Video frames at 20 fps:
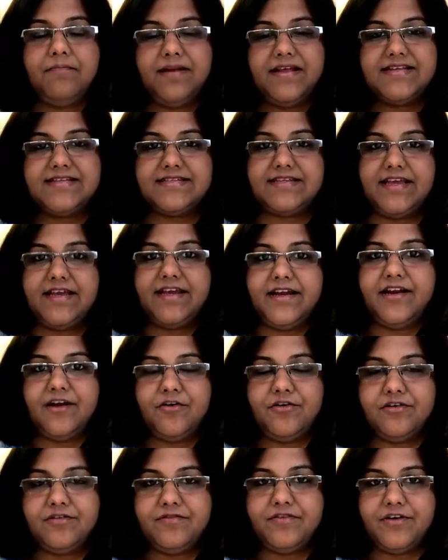please take it
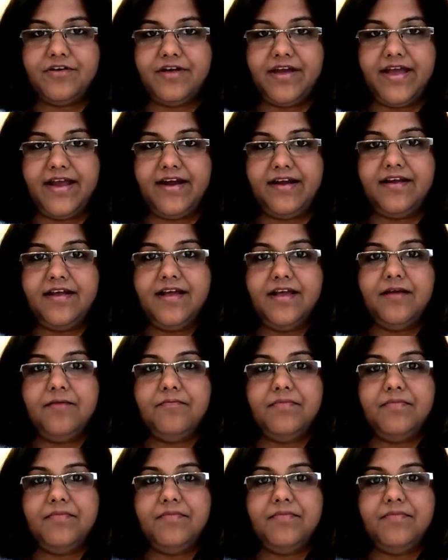out of your head.